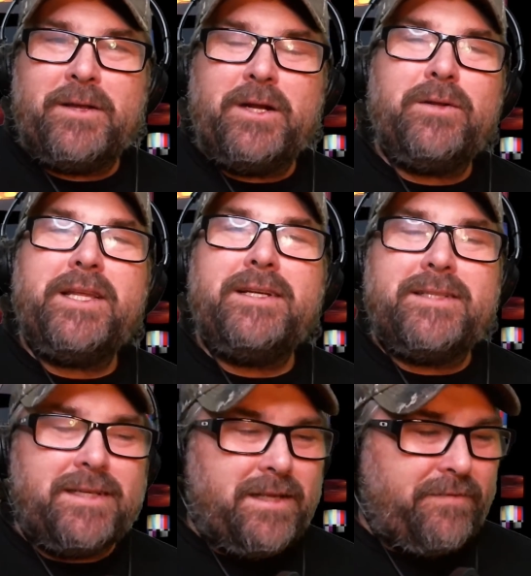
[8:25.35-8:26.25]
You know what they
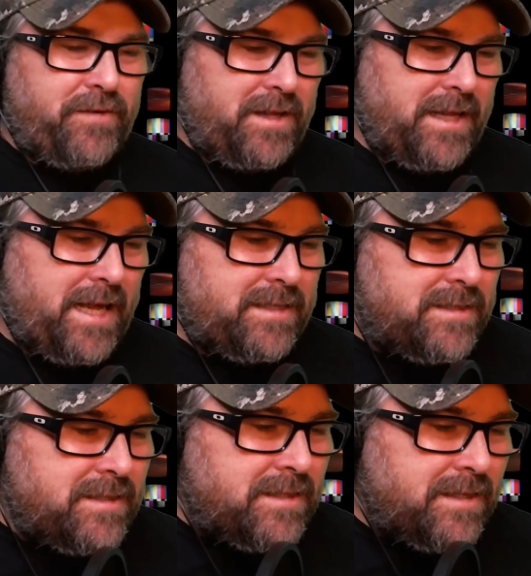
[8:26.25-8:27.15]
did for the
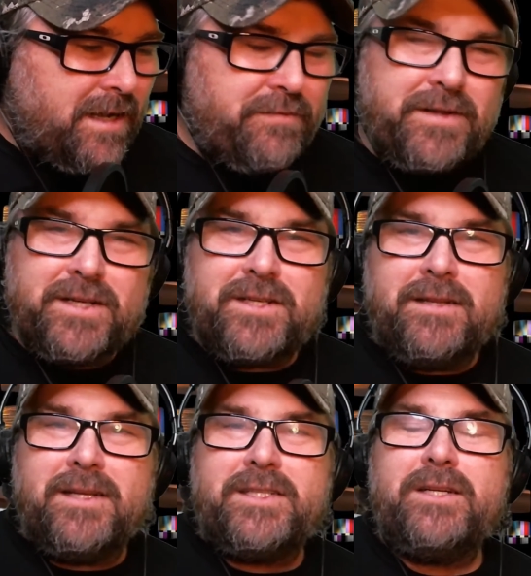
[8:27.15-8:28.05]
last, I'll finish
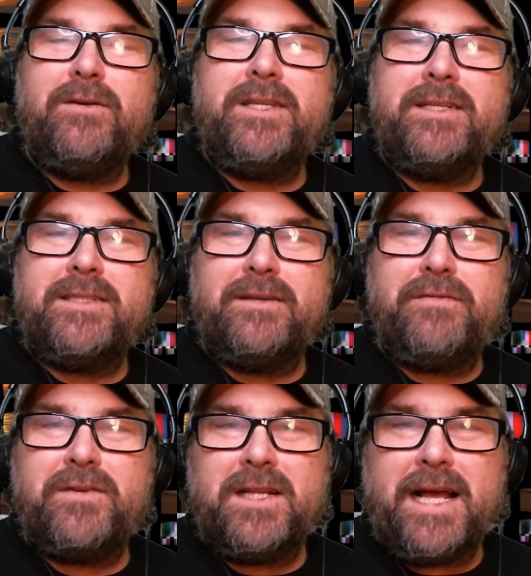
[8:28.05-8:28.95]
on this. You know what they did
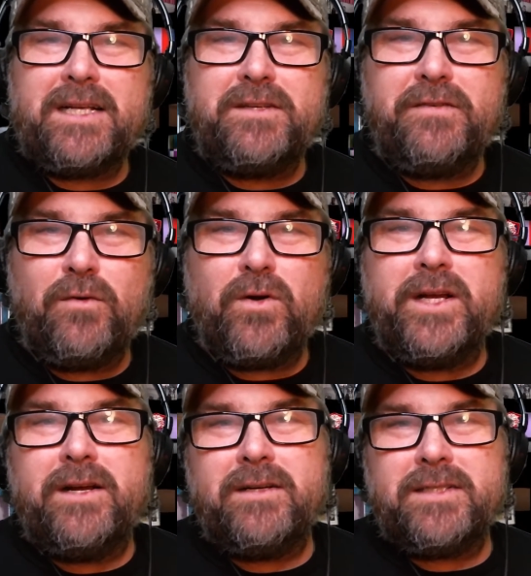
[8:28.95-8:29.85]
for the last four
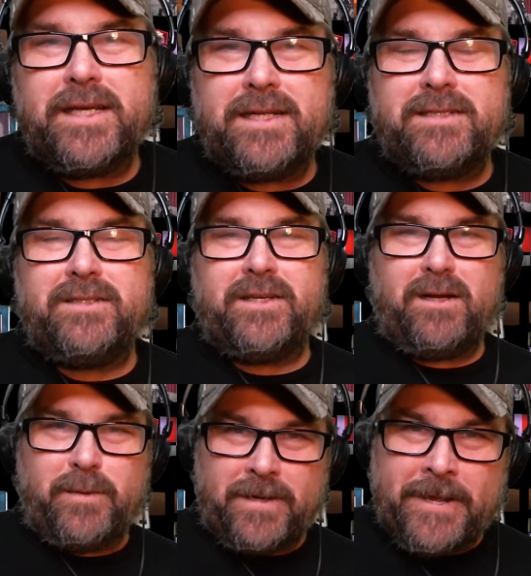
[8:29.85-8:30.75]
years, ladies and
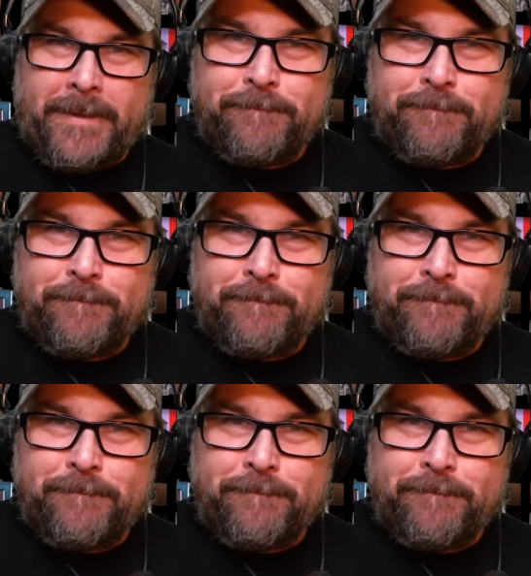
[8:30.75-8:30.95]
gentlemen?